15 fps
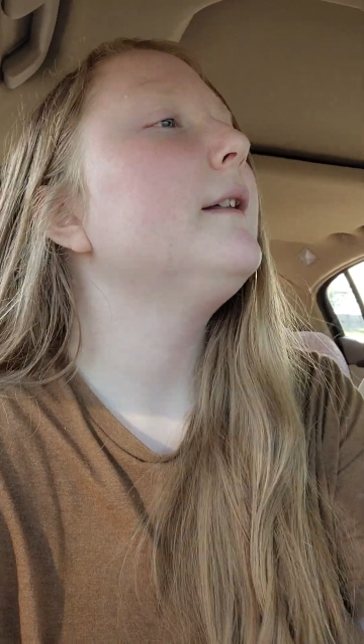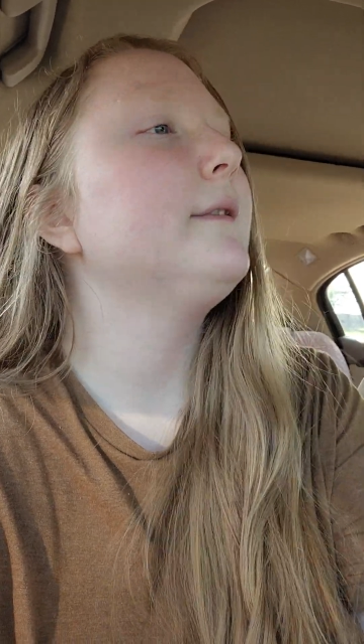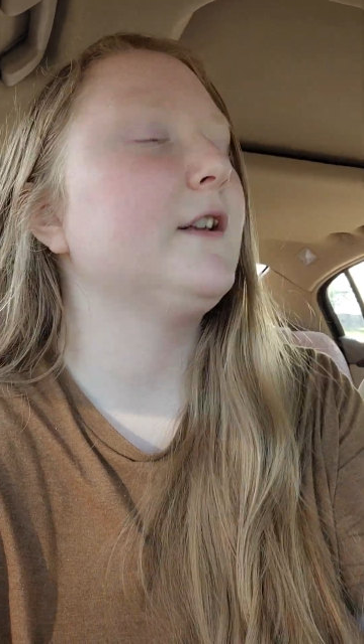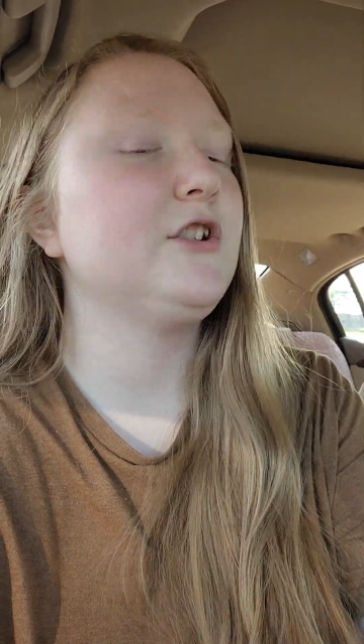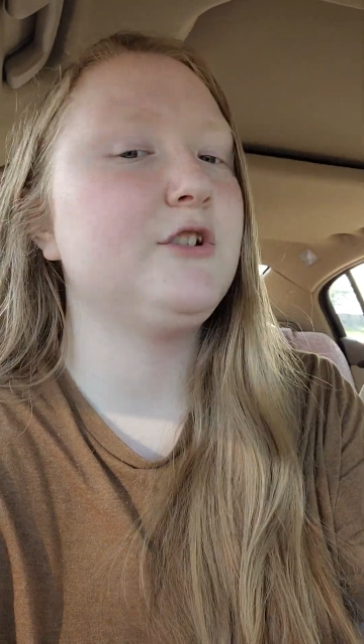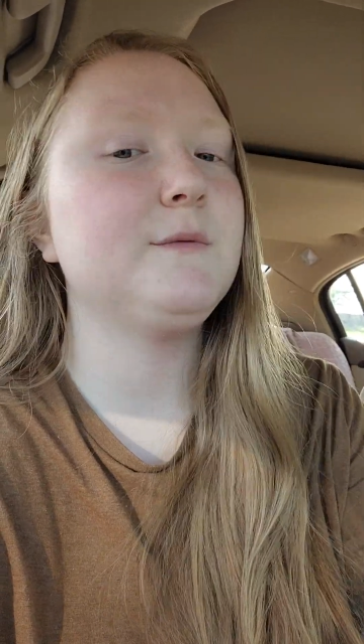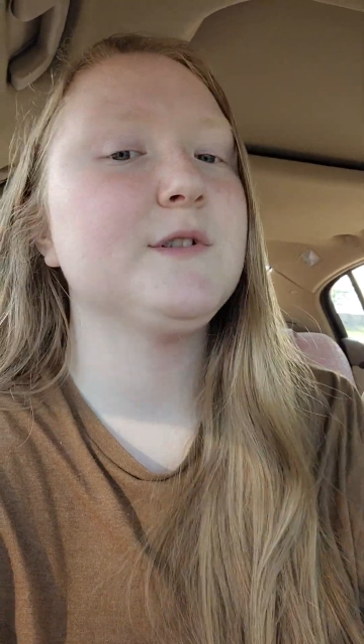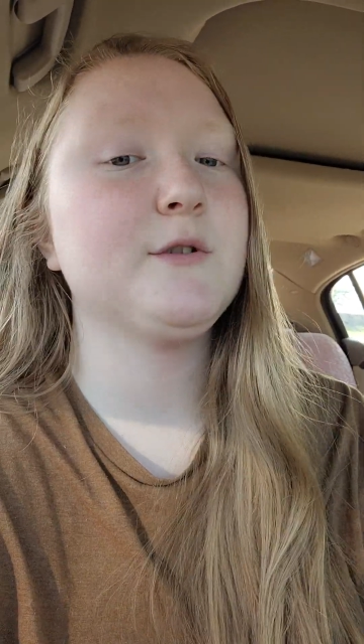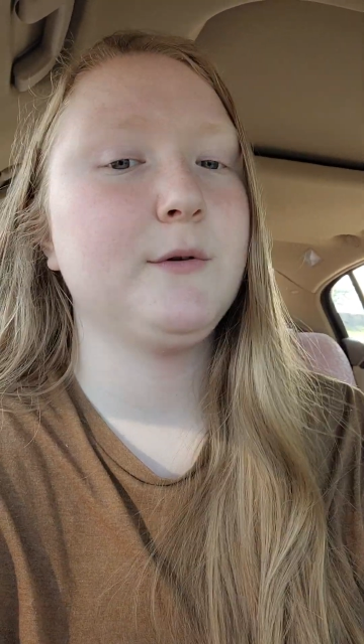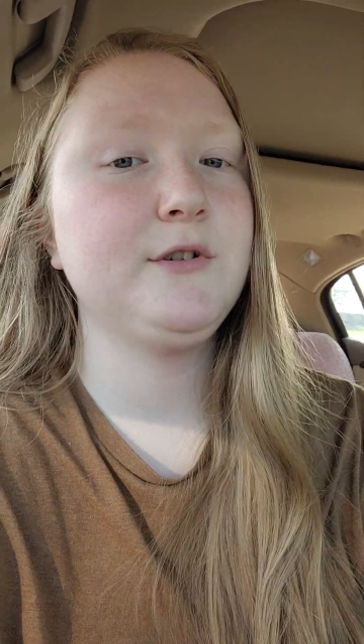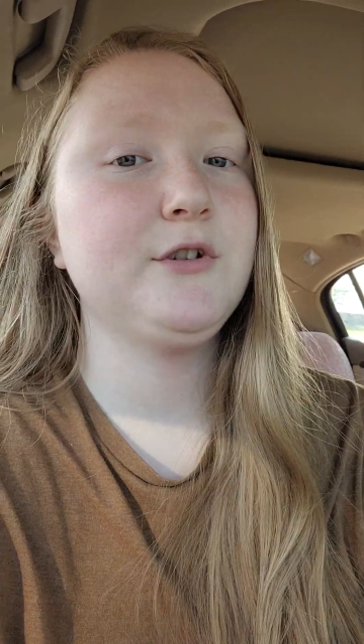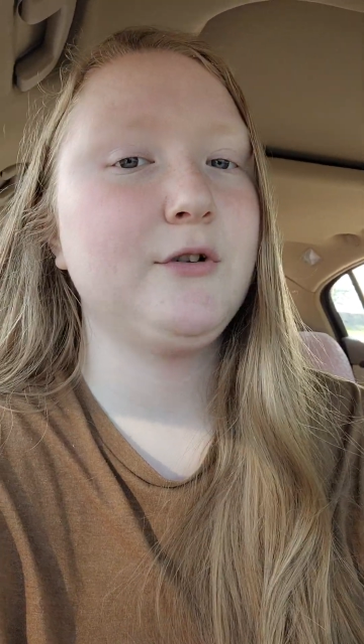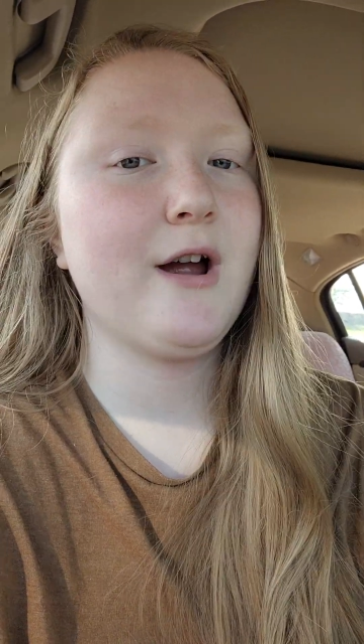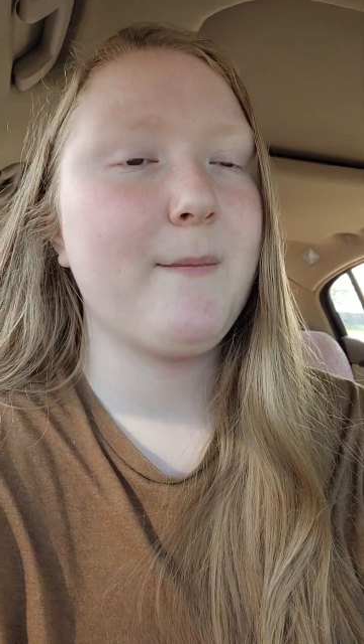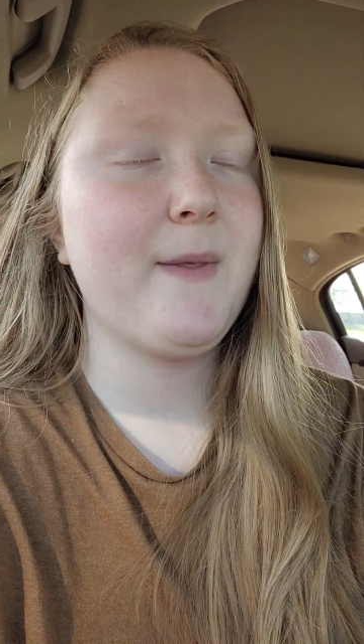that she was going
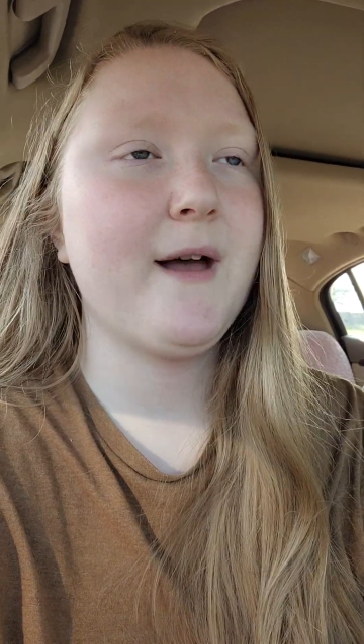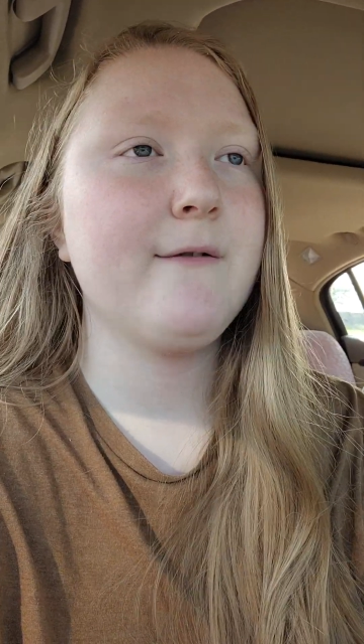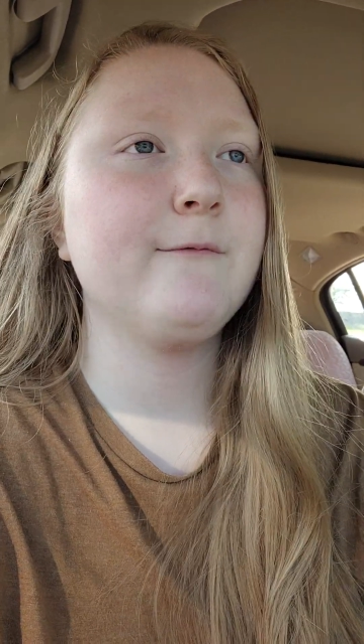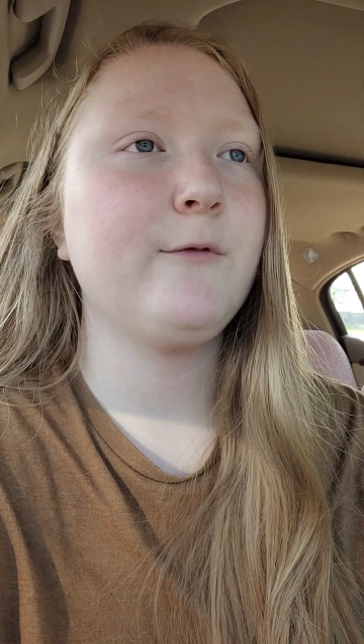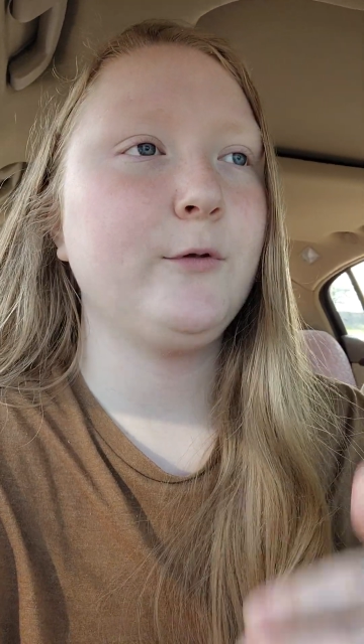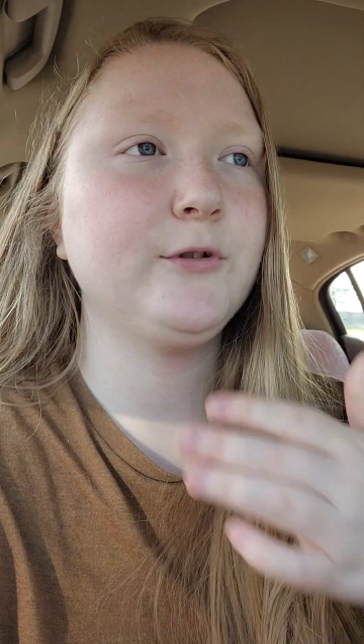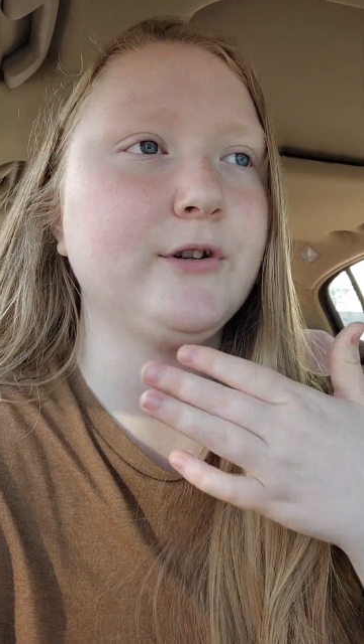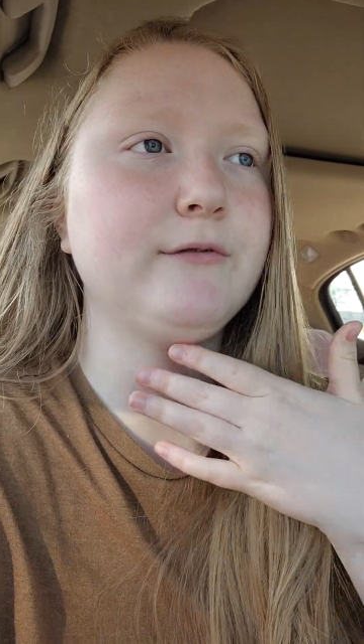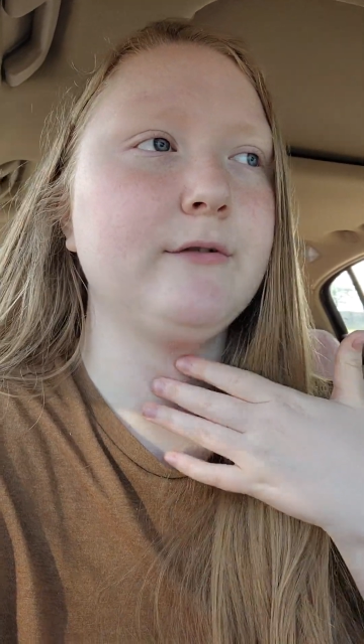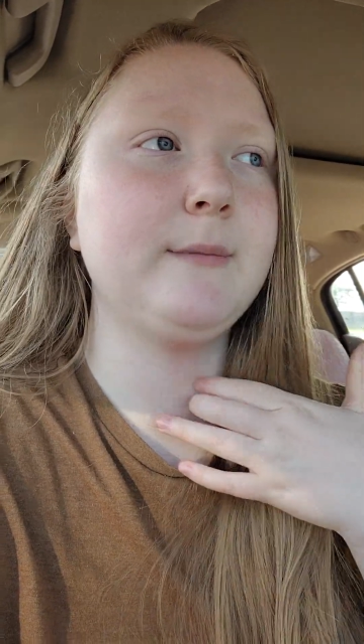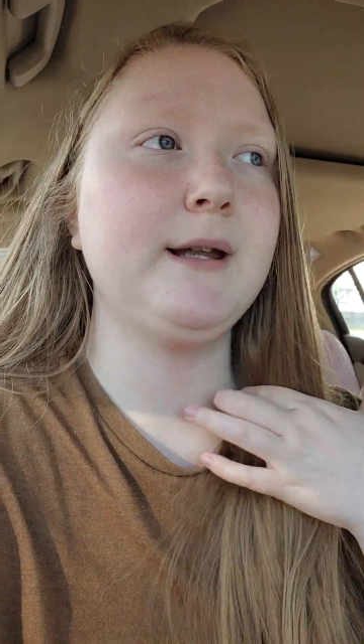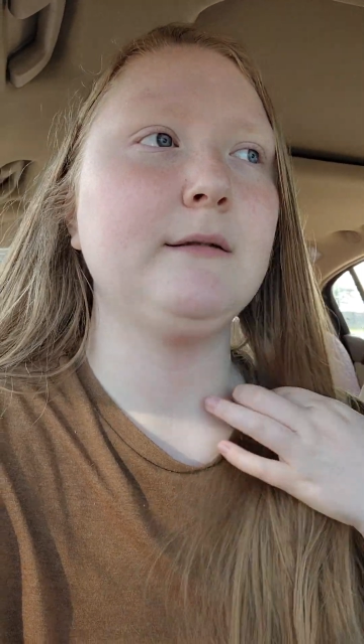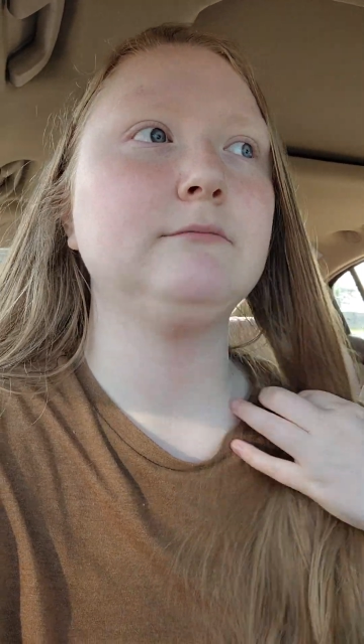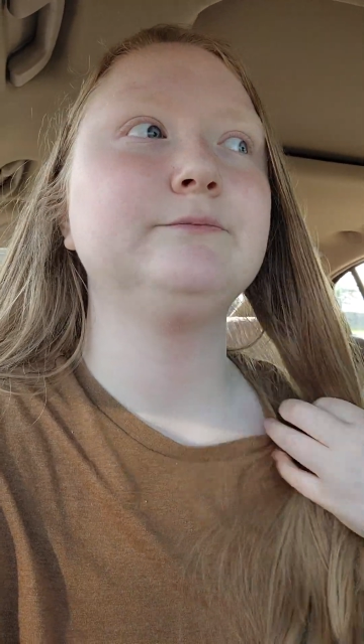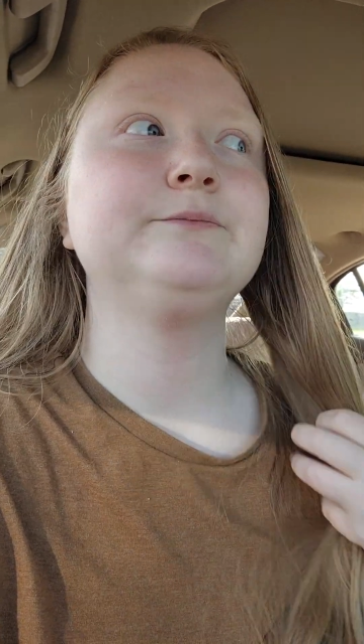to grab that folder for
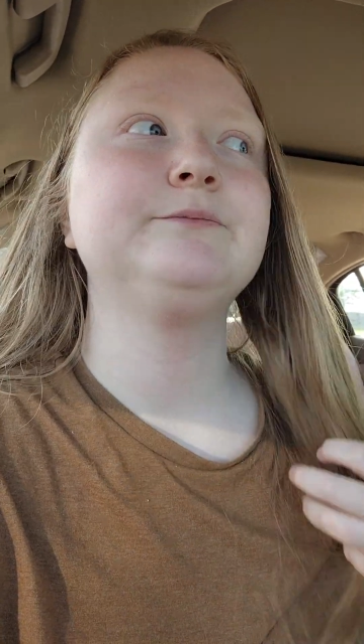me.